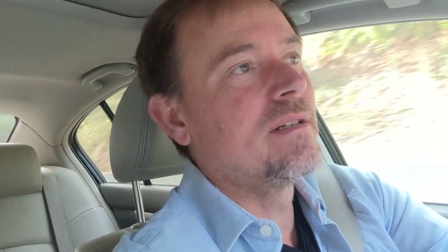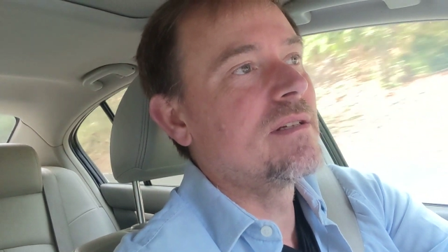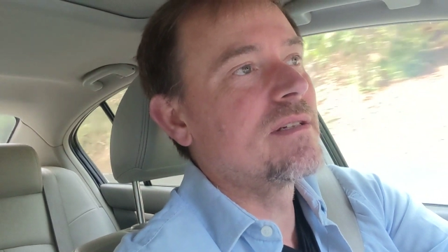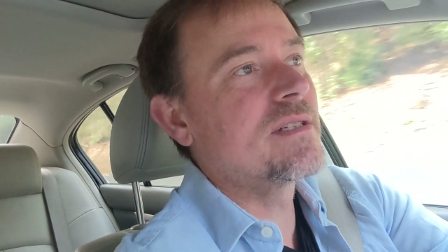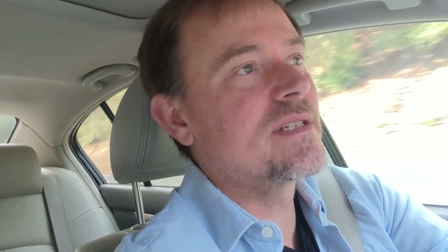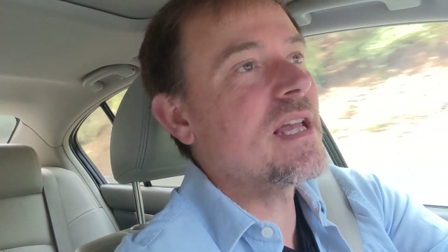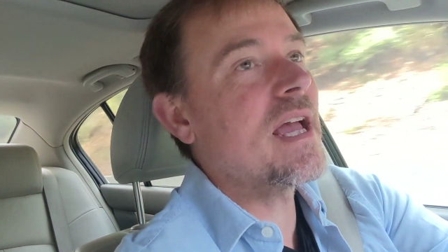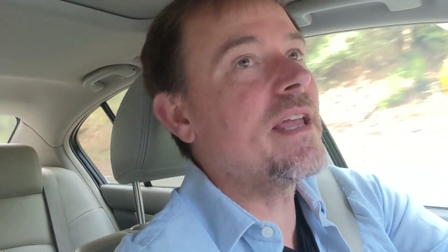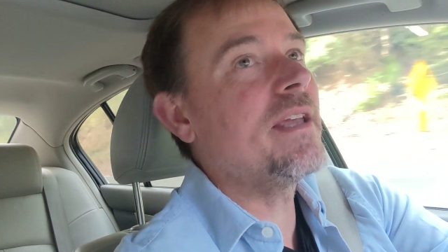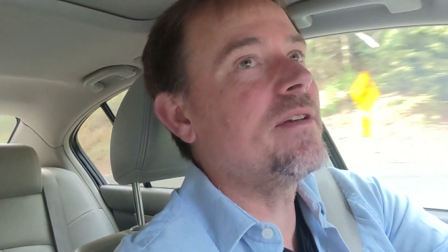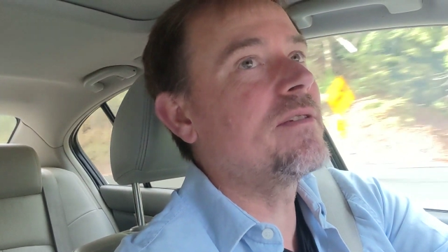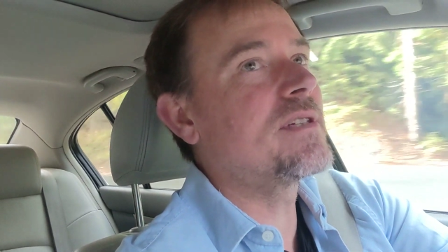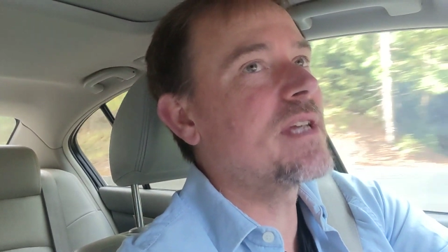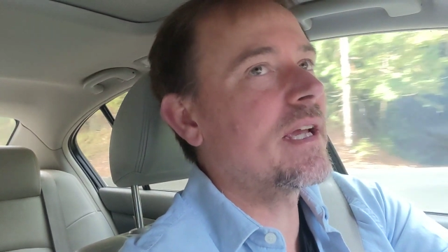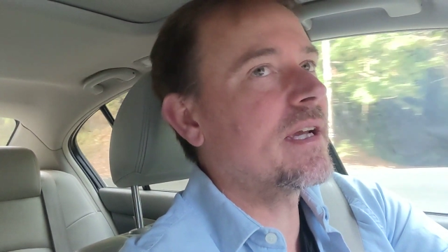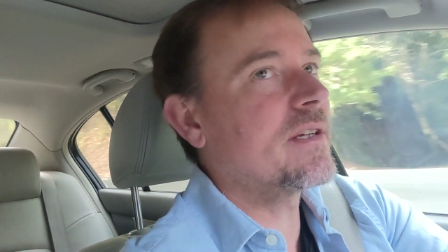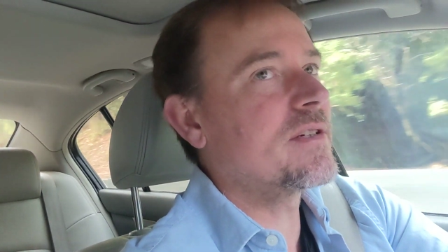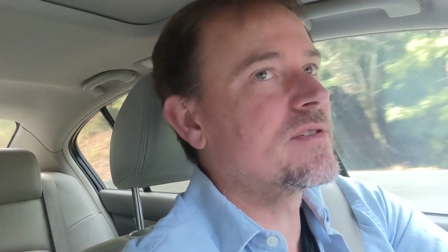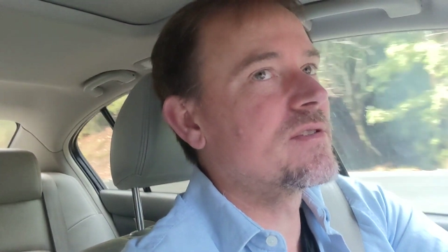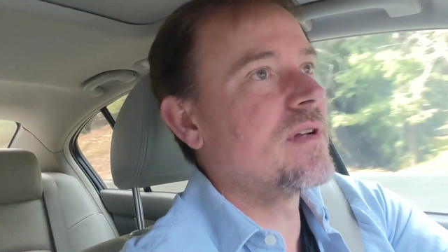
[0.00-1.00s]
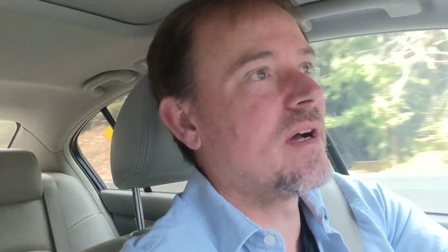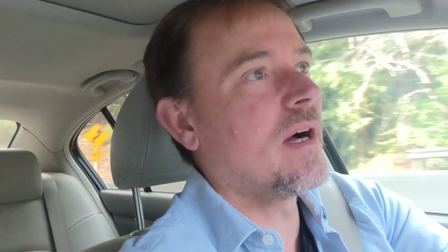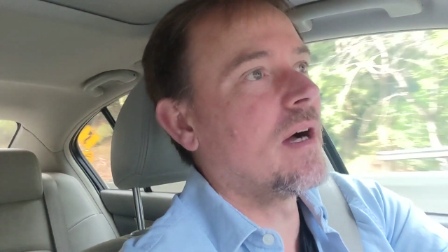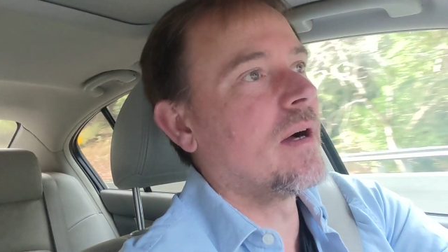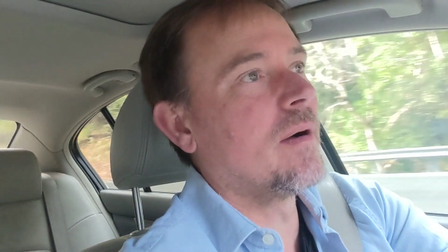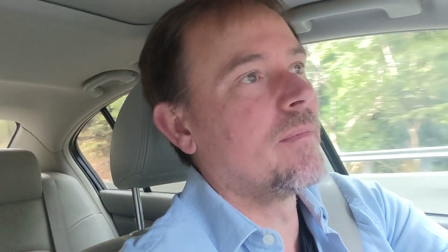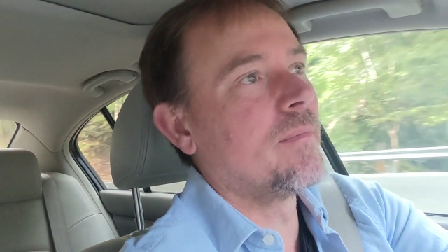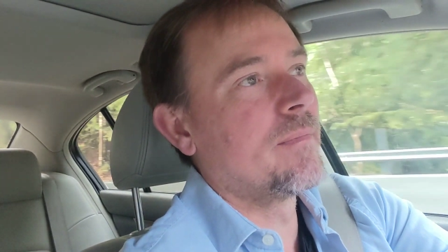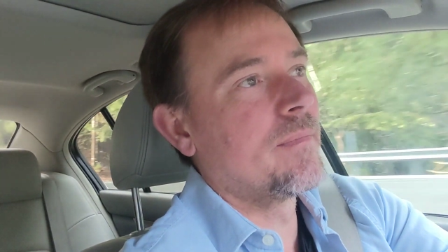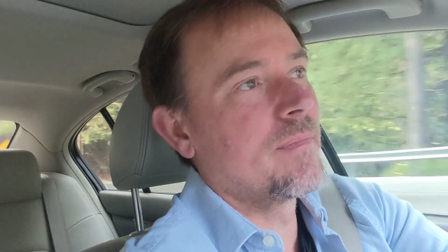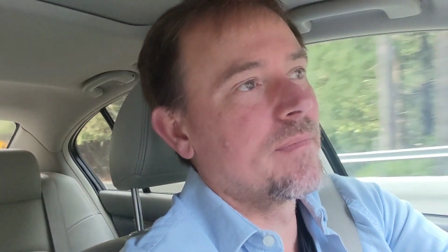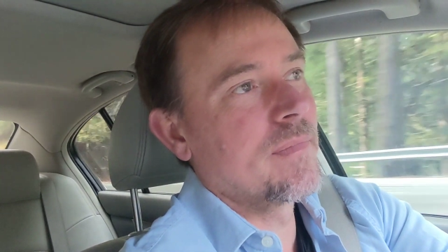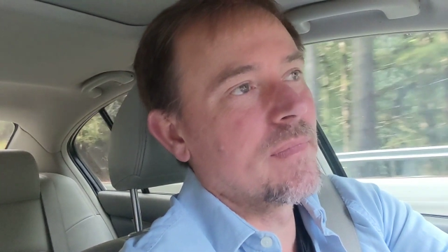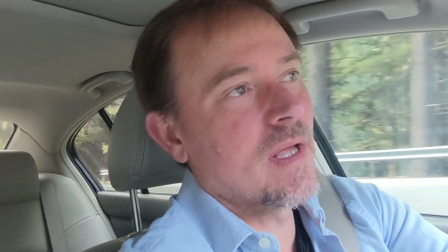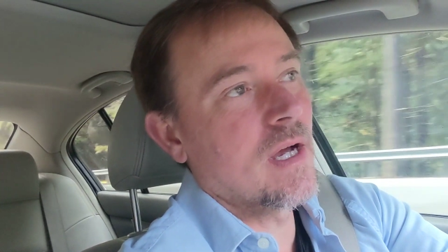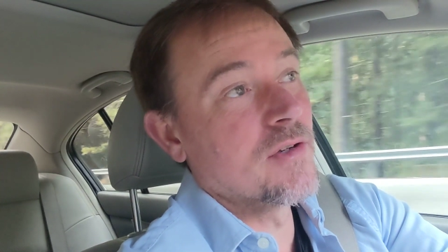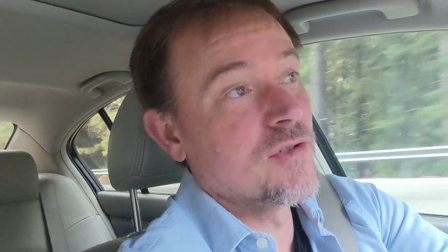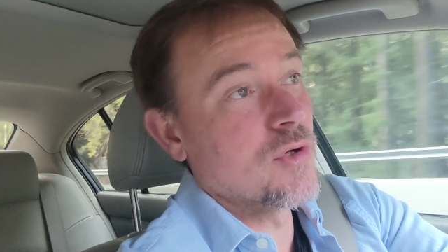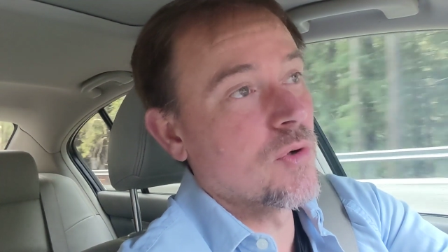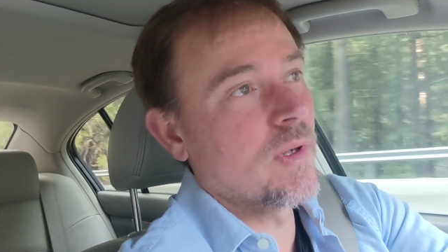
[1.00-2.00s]
say you take
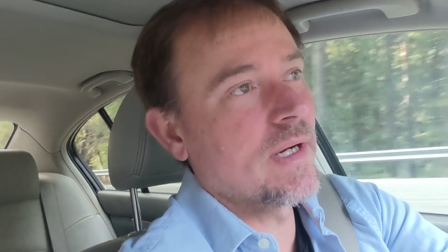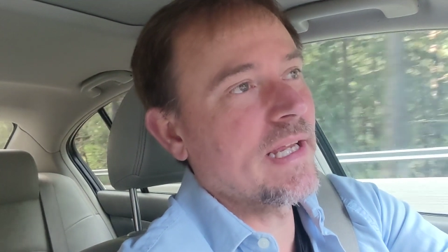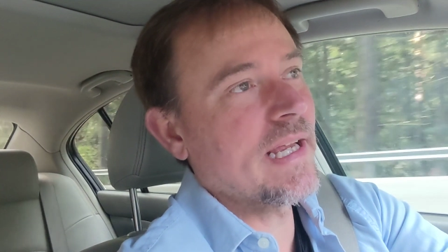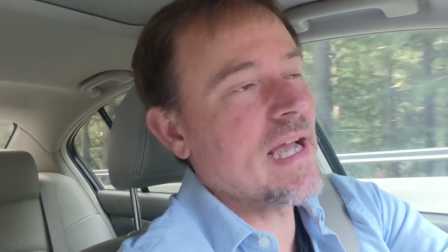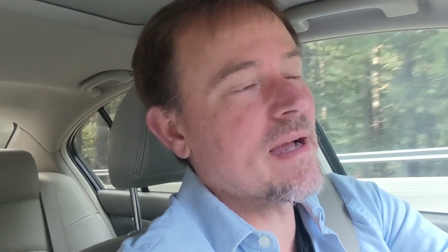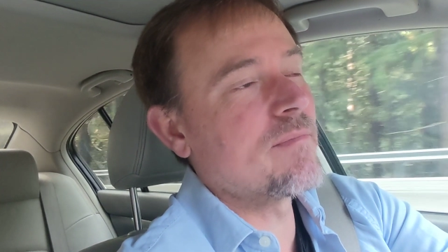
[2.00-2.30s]
a 20